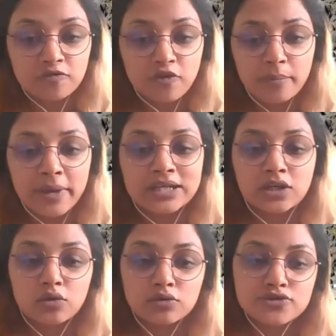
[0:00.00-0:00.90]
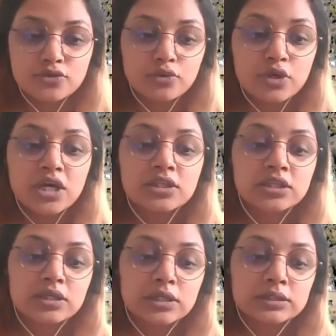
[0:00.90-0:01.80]
format and also
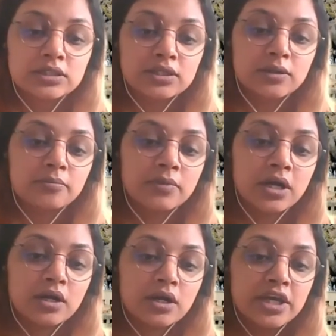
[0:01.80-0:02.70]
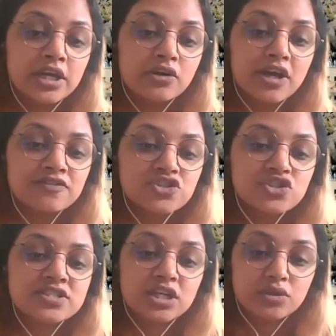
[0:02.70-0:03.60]
the inner
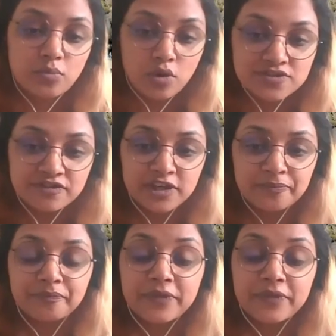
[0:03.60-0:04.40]
efficiency and atmosphere.